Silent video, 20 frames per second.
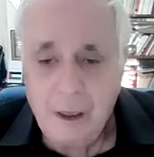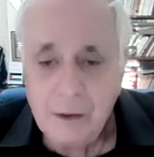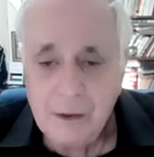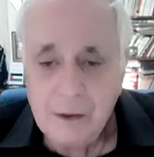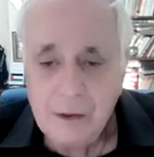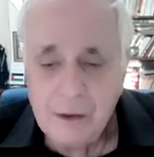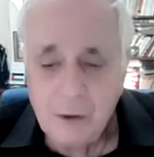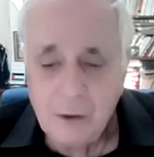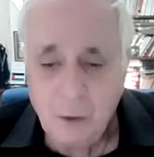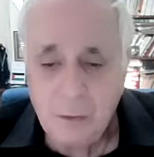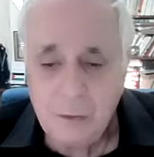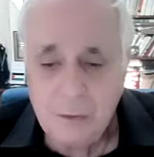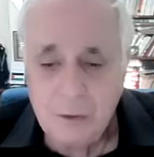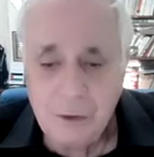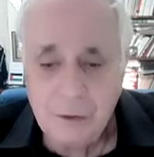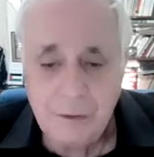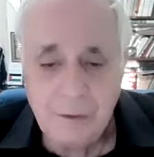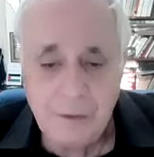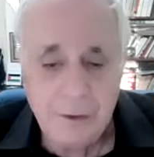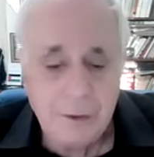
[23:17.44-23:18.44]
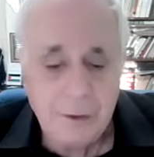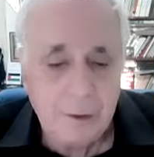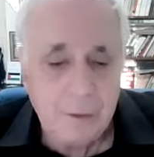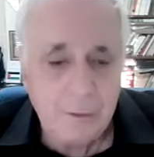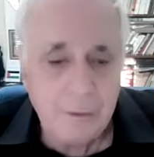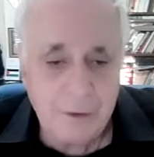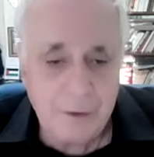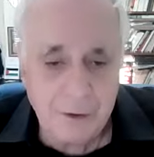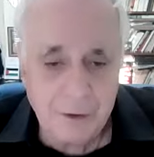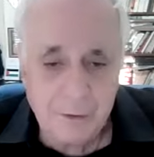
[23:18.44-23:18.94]
slaughtered
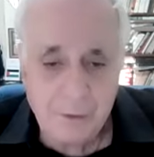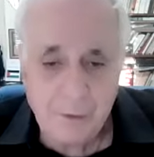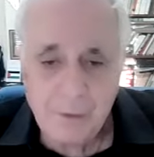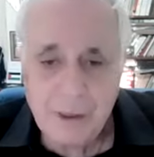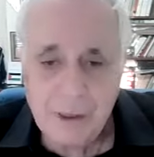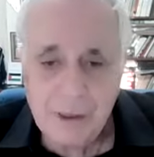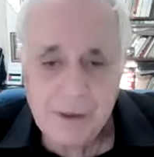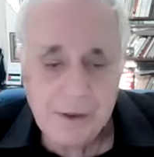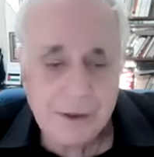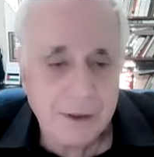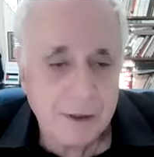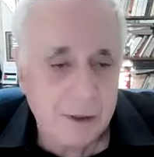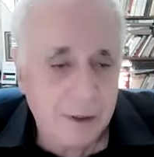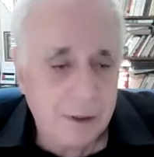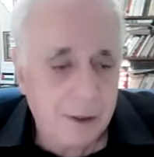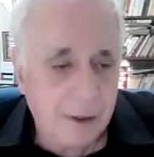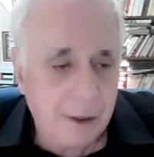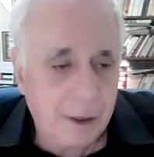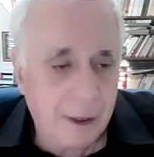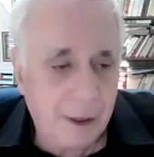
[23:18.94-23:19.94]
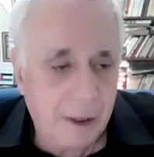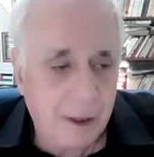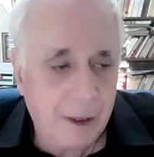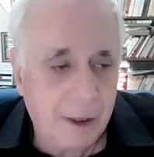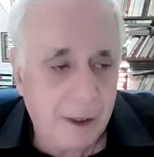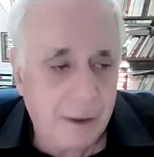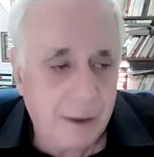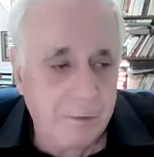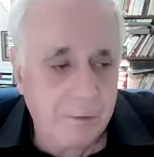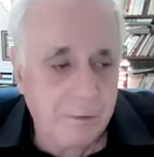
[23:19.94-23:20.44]
with his friends
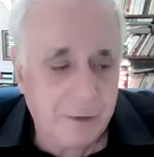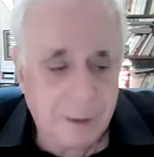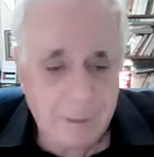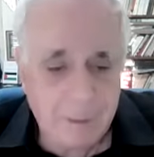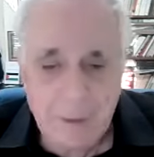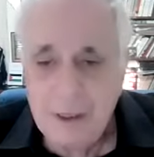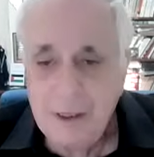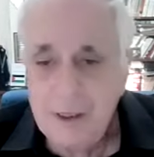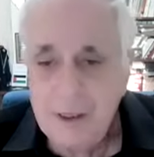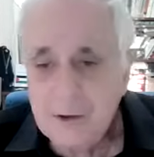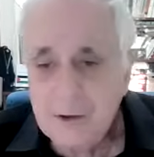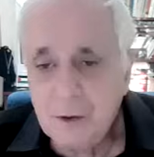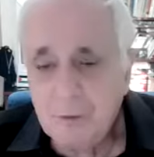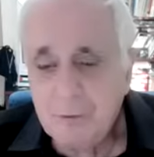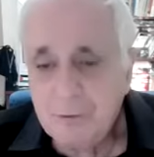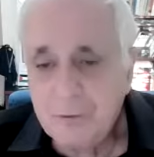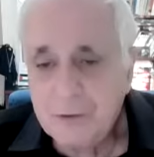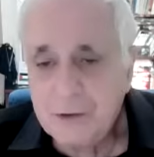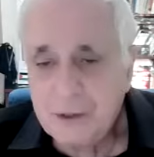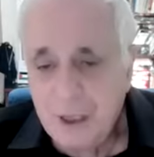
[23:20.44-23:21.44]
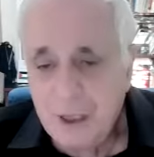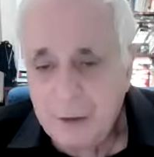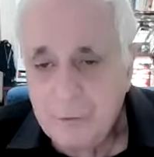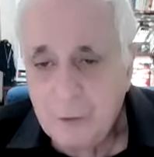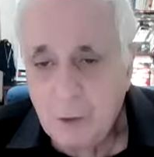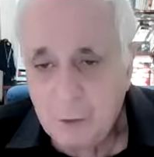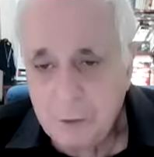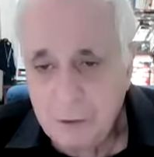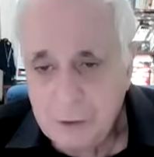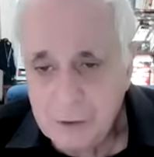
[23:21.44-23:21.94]
families of slave
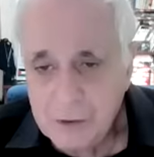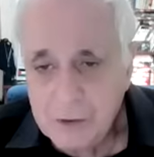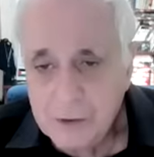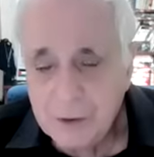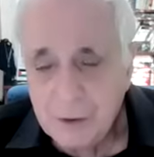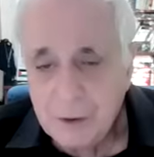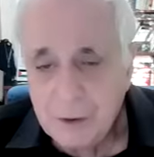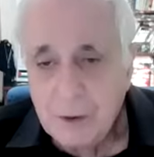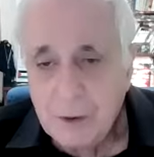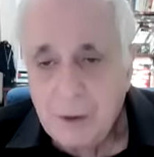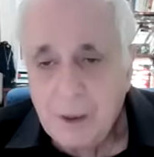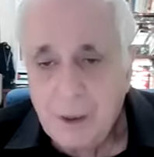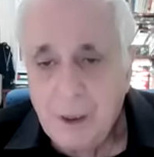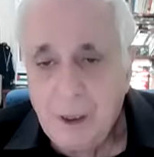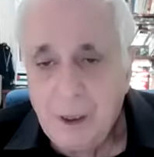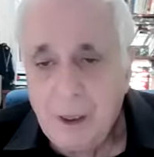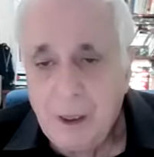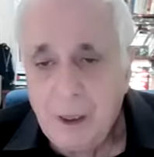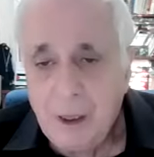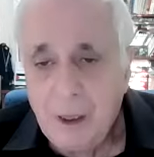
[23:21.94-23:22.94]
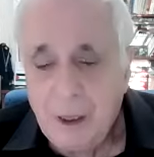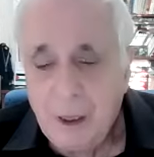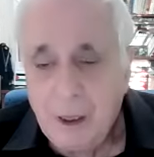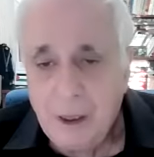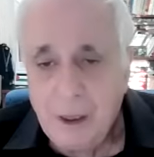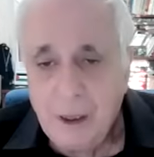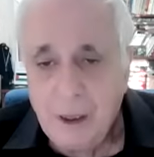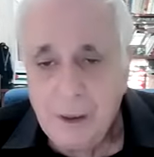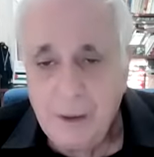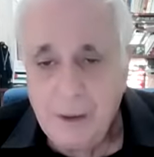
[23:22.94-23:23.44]
owners
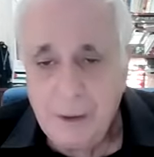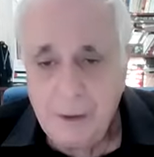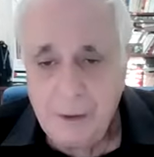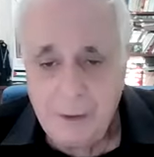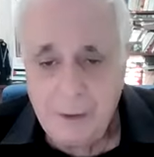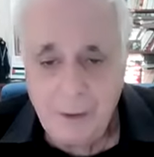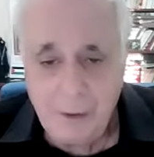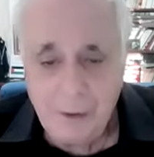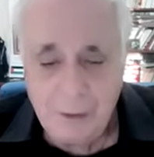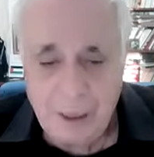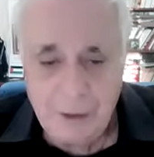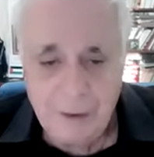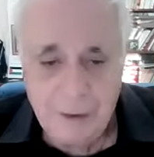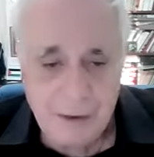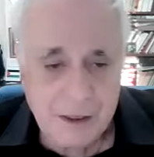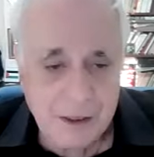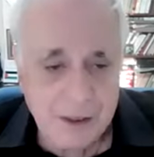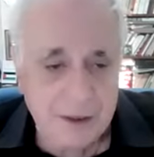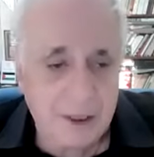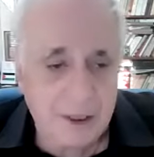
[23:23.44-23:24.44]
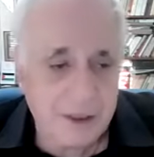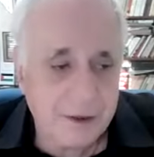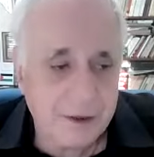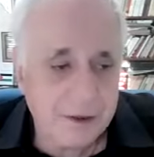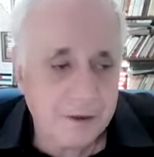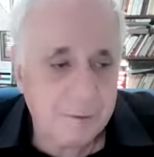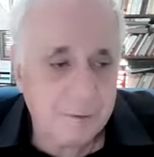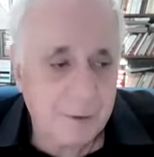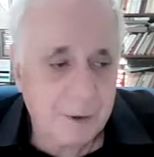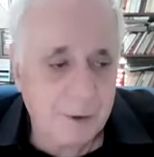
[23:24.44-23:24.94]
in the United
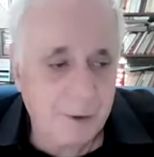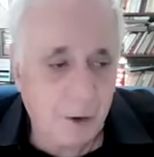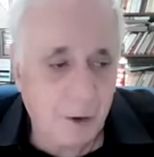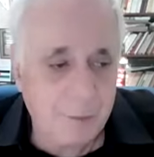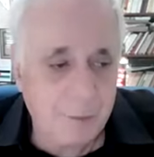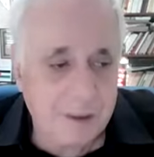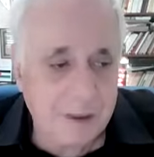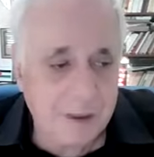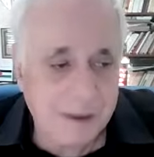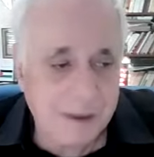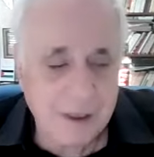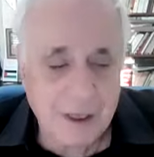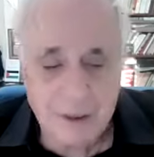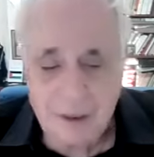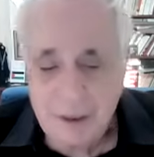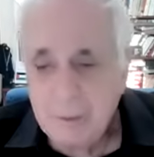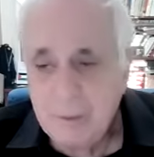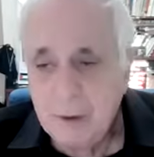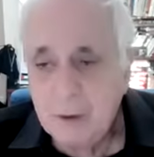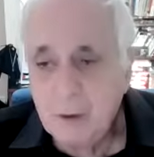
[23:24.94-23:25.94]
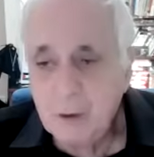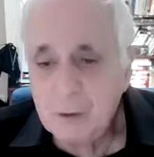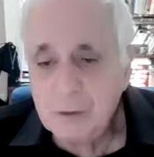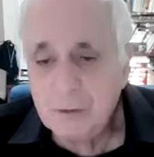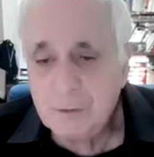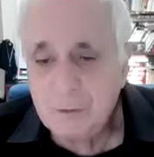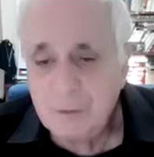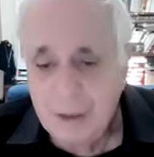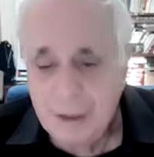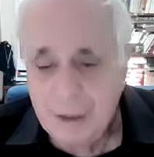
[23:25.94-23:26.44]
States. But nobody said that because
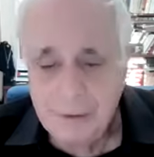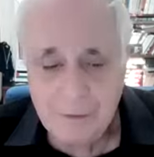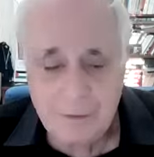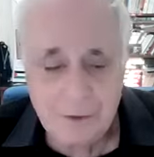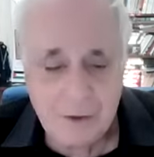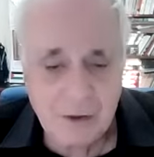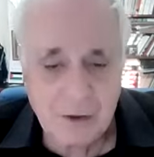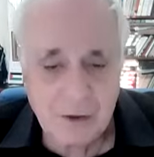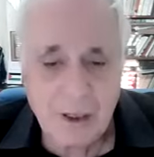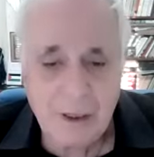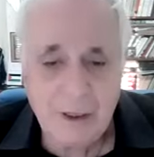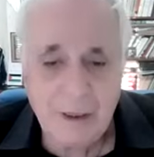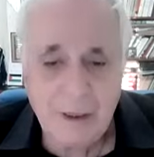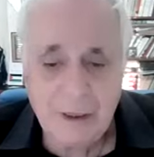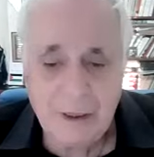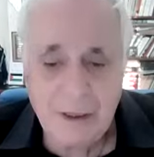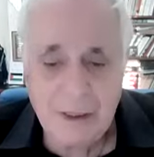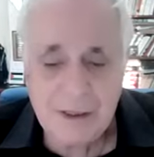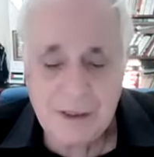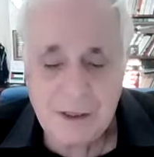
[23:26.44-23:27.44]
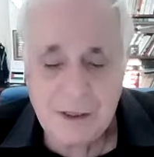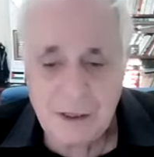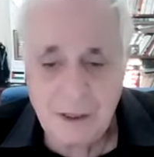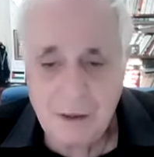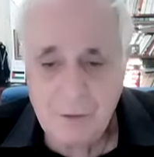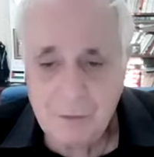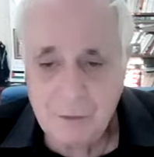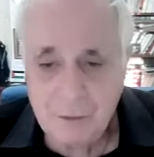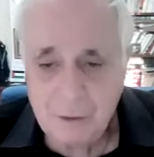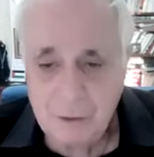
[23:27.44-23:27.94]
of that, the struggle against
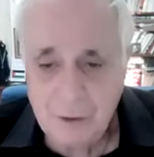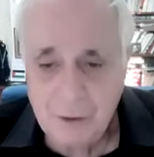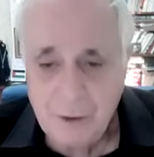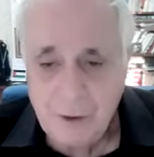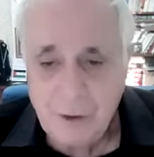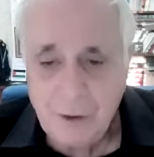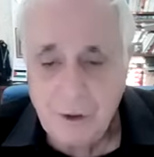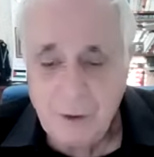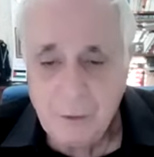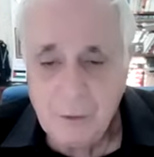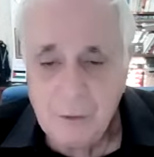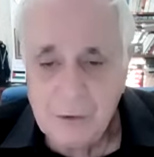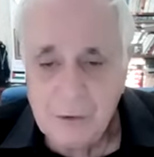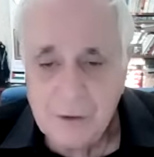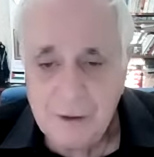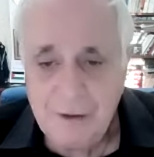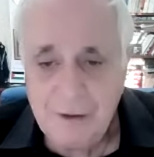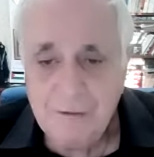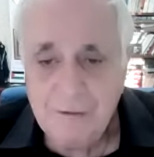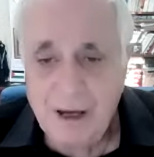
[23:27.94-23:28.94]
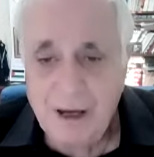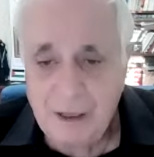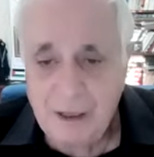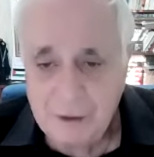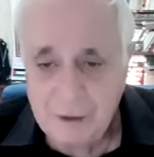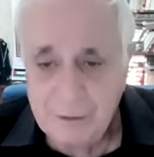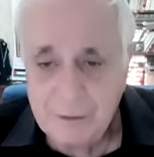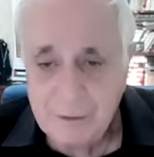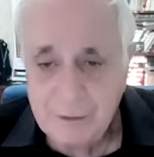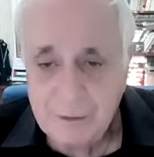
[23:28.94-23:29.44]
slavery was
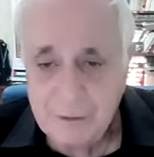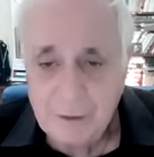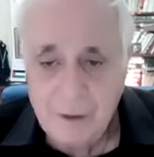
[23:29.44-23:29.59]
invalid.